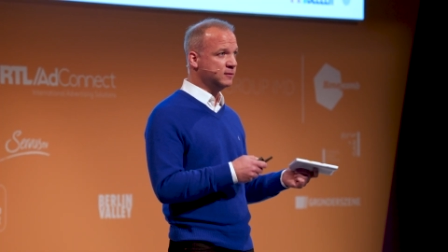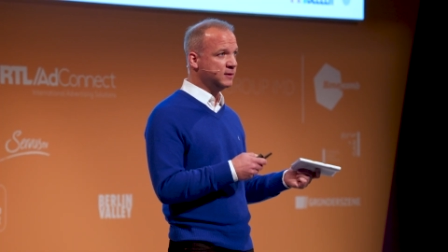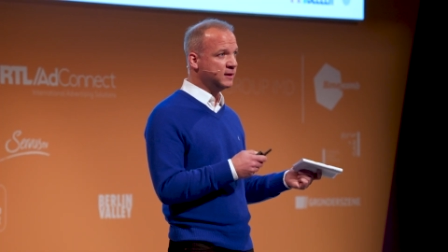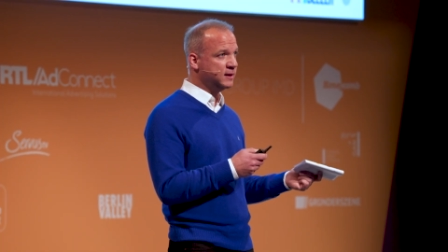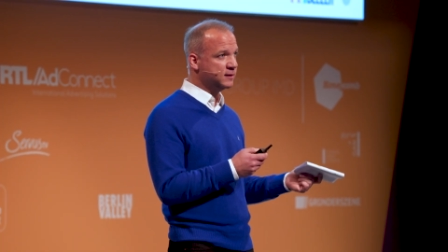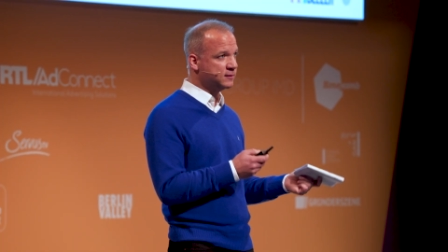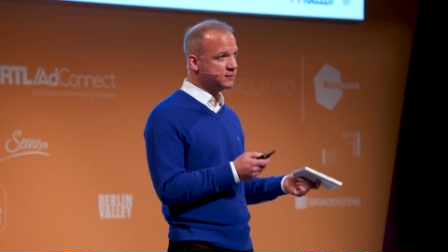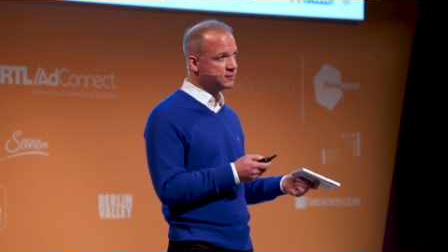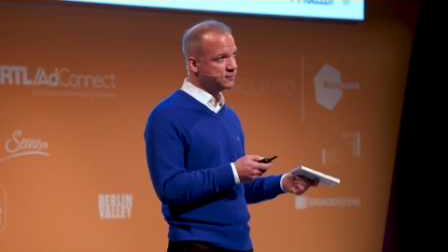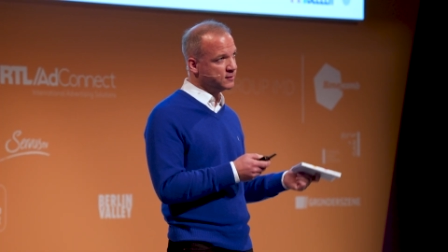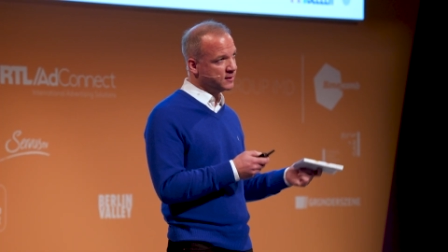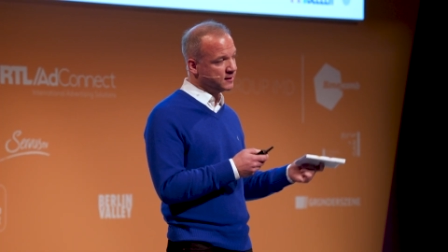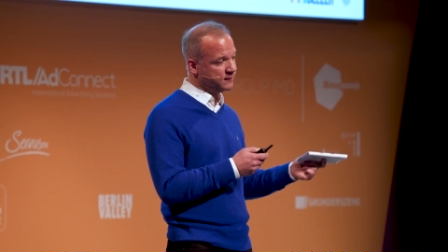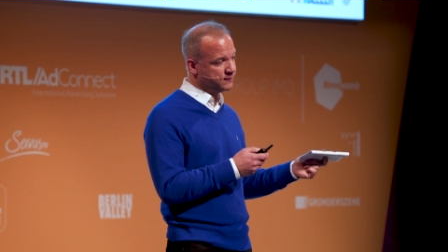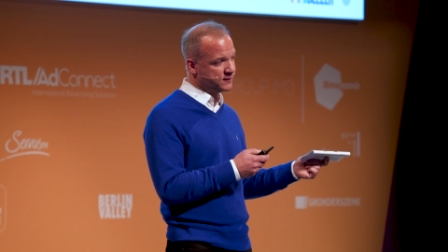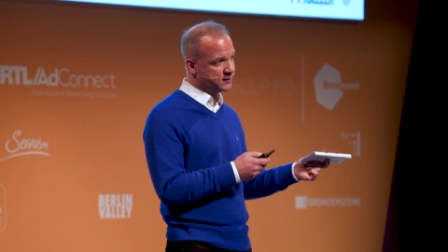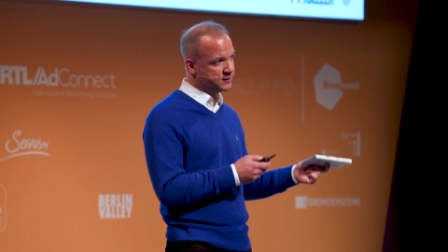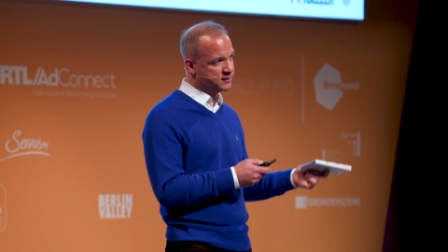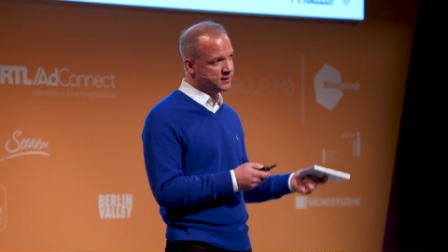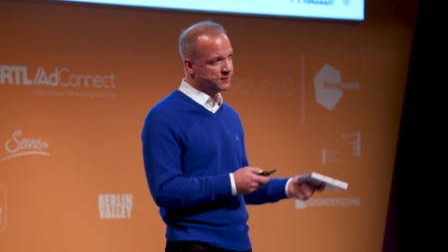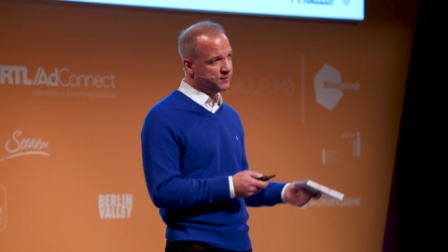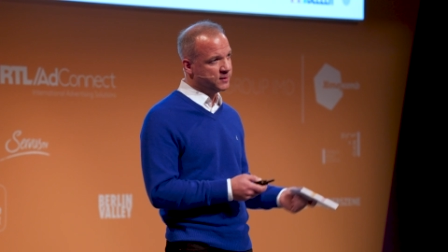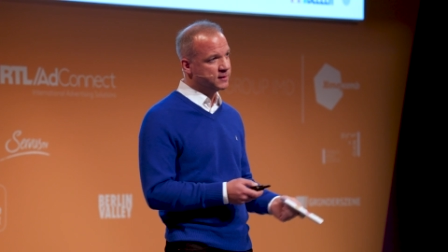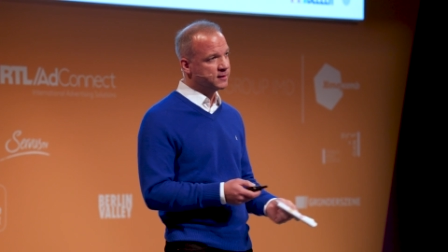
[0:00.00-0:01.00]
need to have the
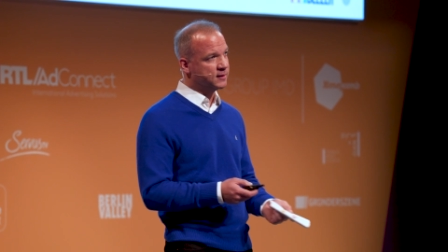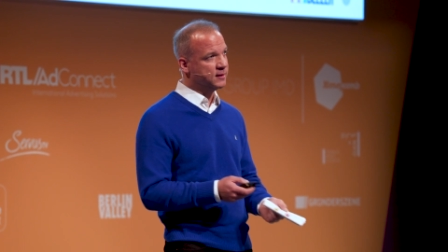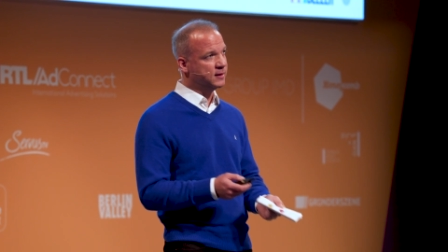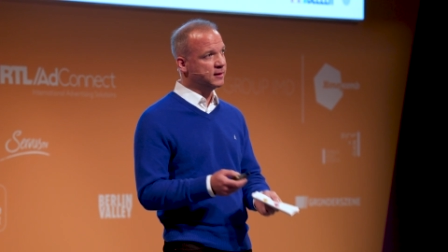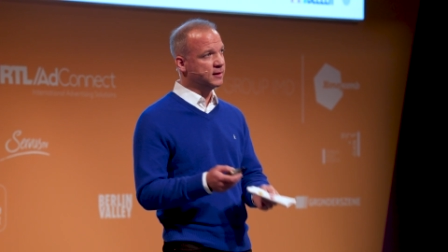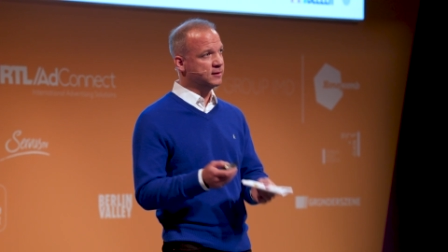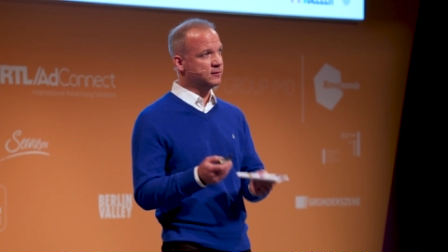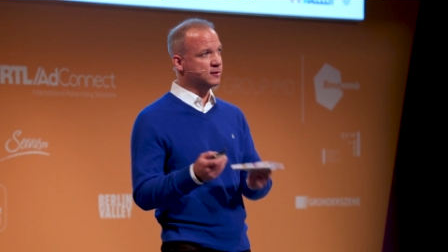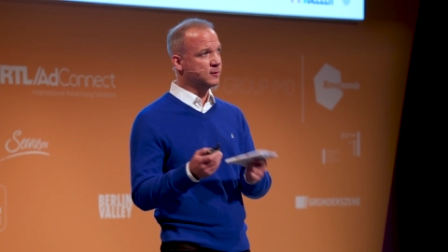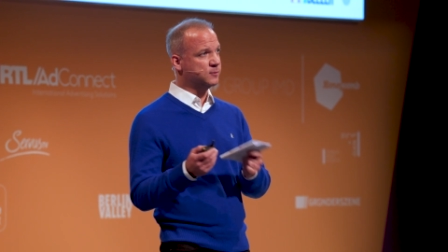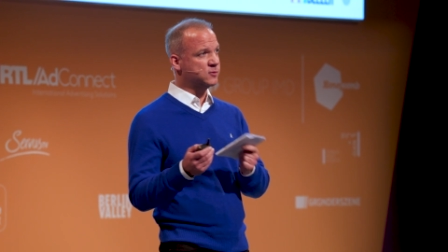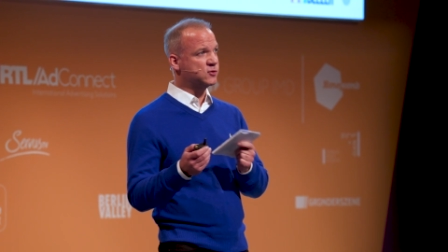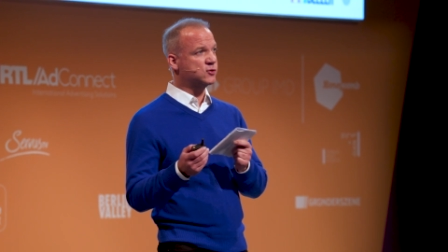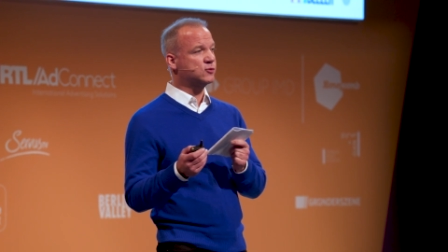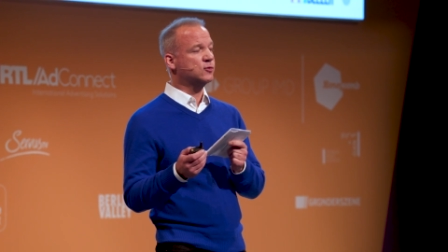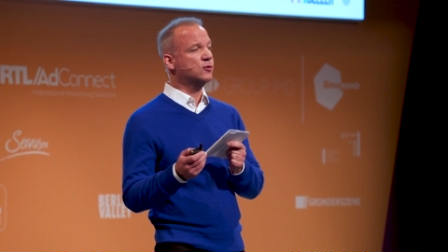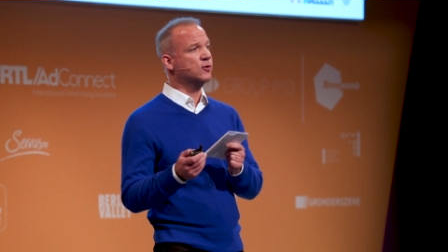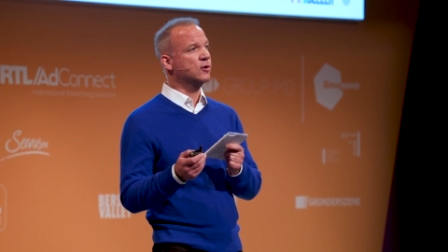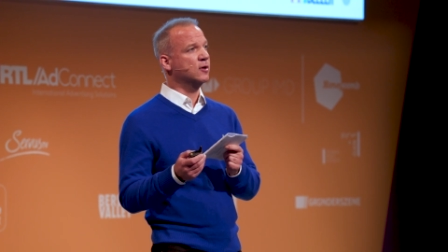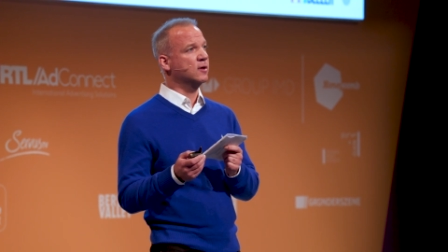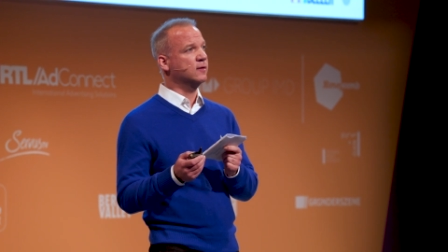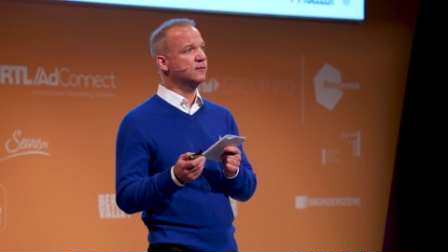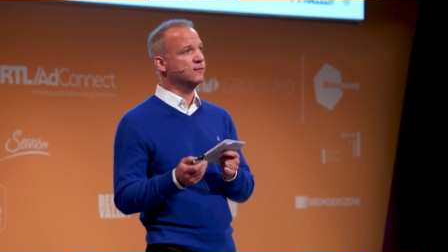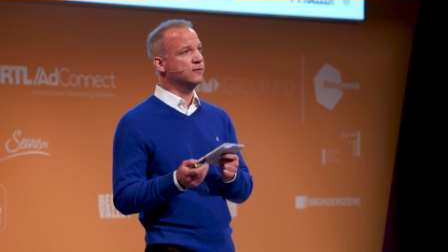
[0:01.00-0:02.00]
typical adoption
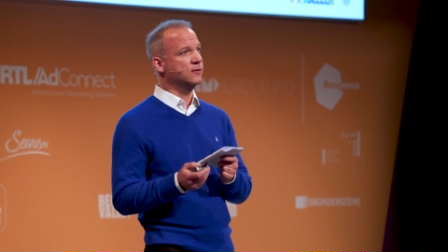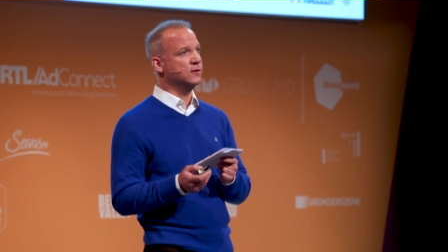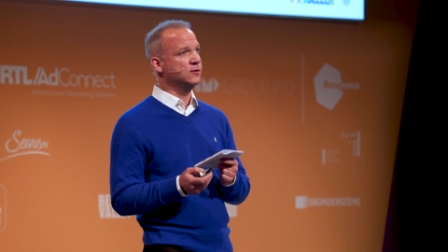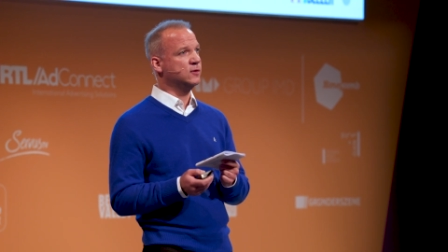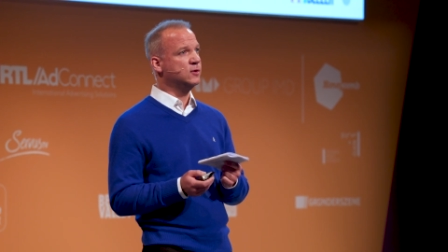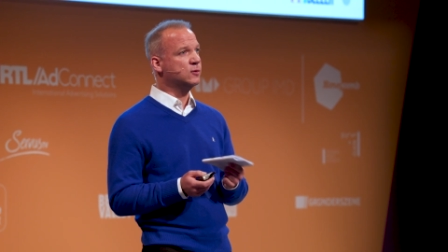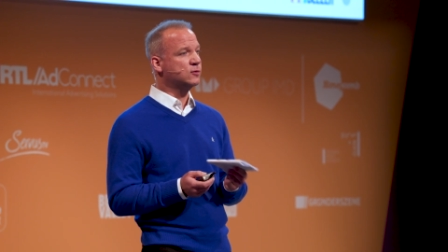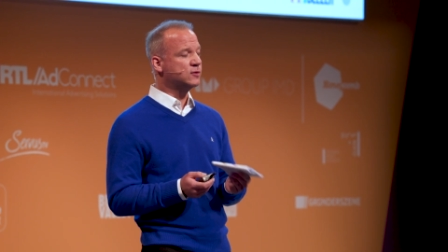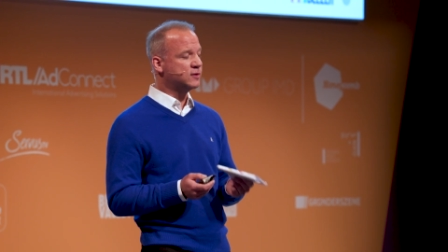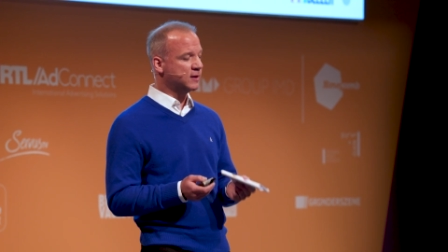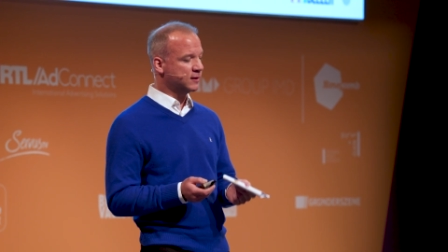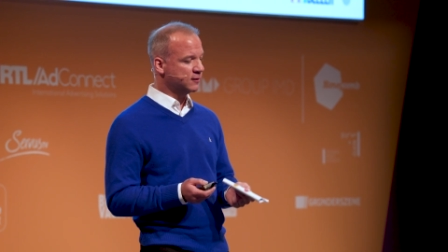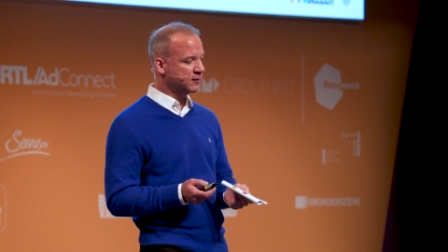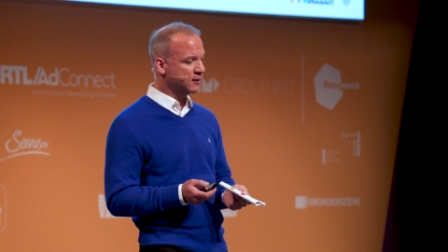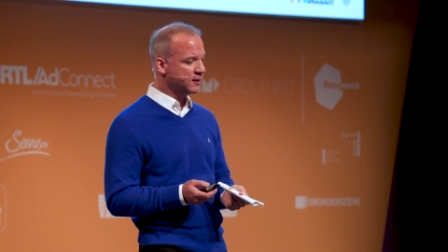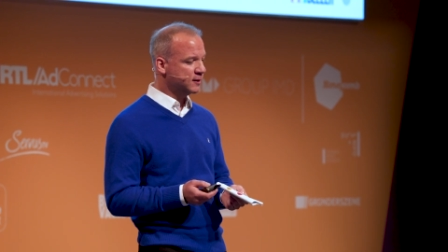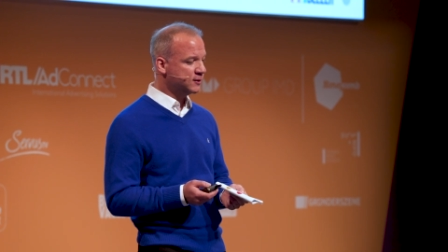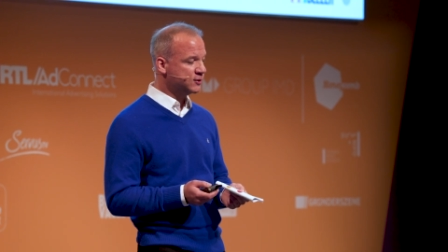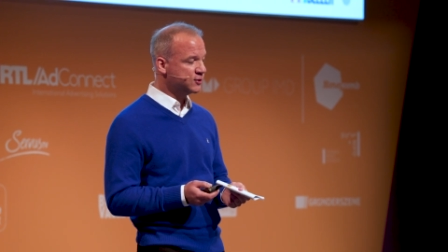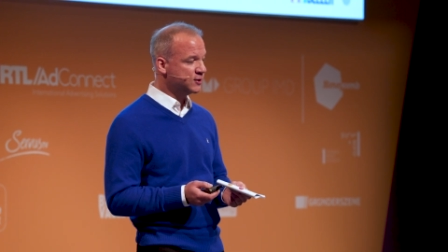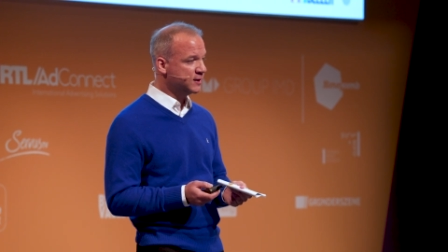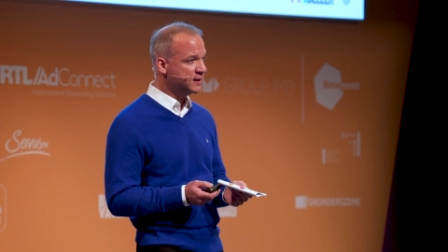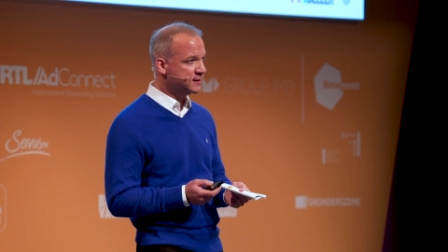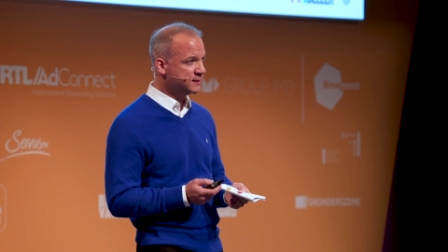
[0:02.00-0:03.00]
curve for new
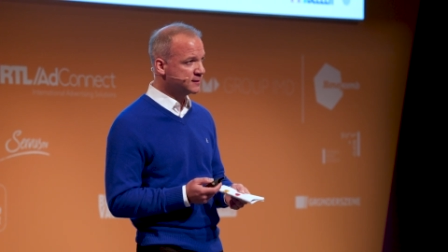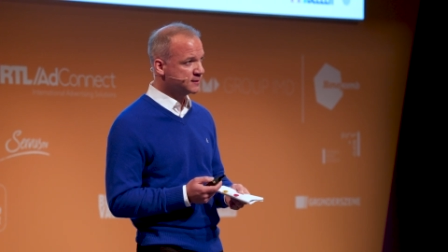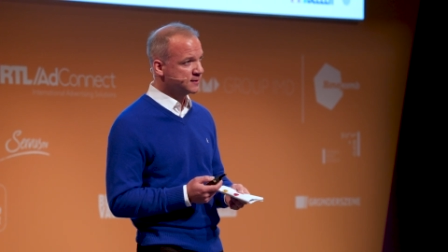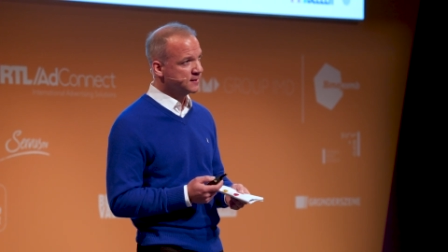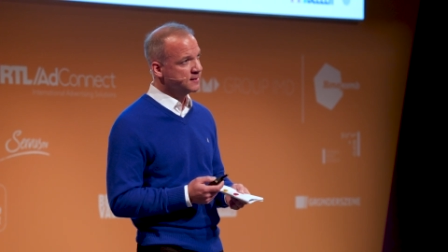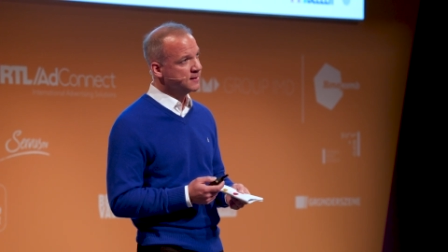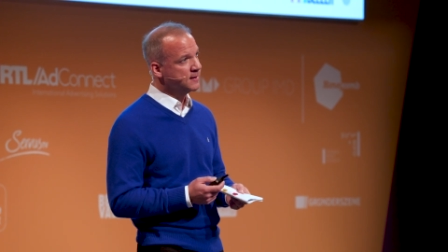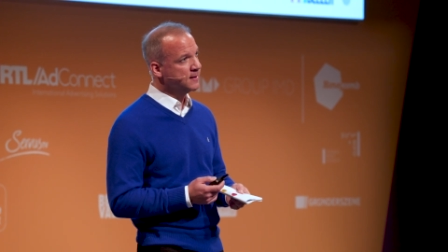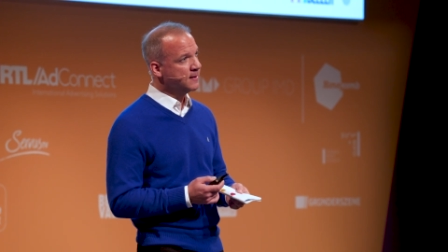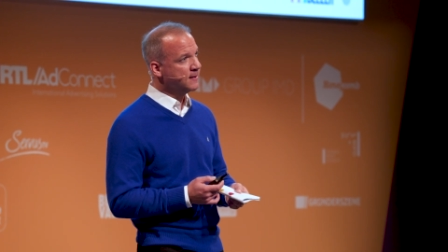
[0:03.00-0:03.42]
technologies.